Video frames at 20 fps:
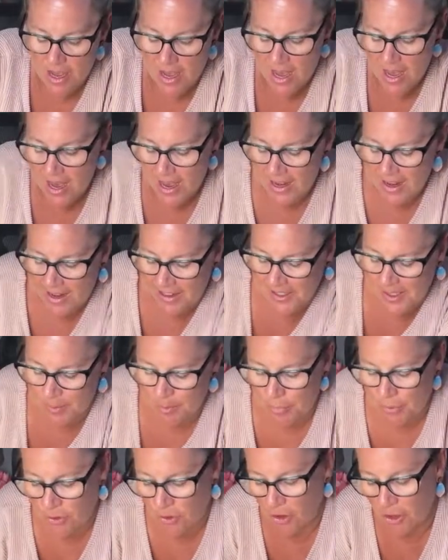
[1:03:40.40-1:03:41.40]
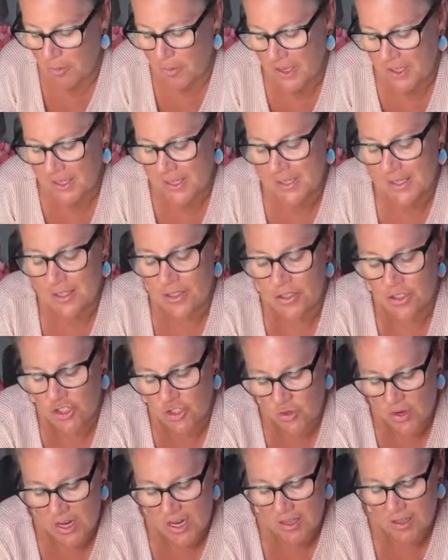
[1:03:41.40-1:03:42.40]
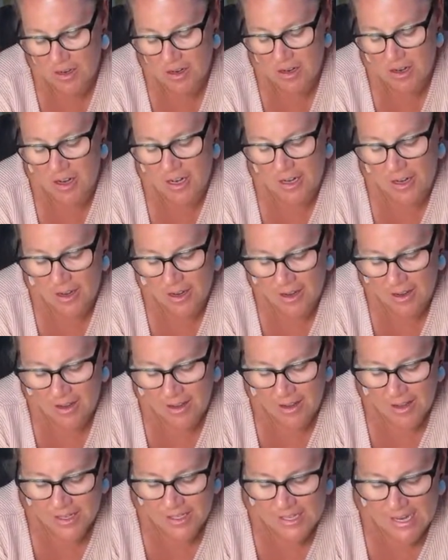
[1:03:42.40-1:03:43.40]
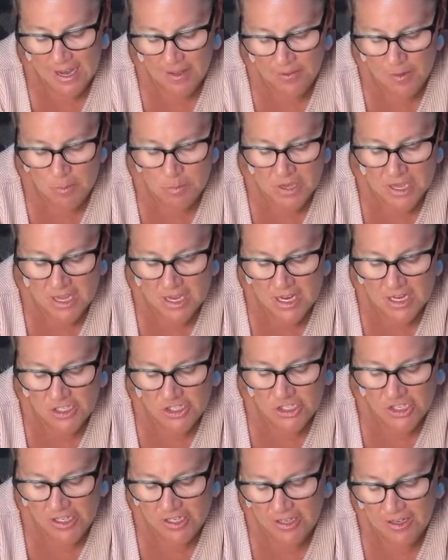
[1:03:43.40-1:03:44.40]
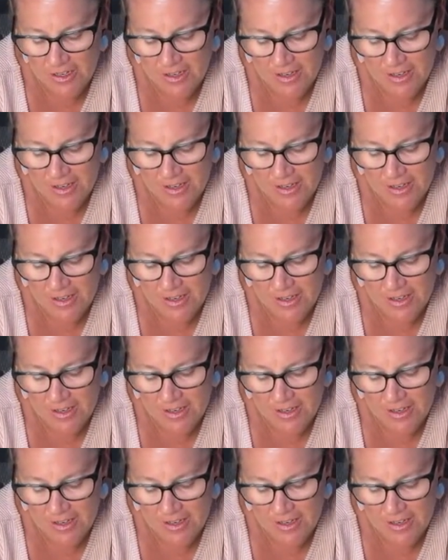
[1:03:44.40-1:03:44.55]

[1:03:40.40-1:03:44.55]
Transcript: I got to pull him in his little trailer and down the beach, and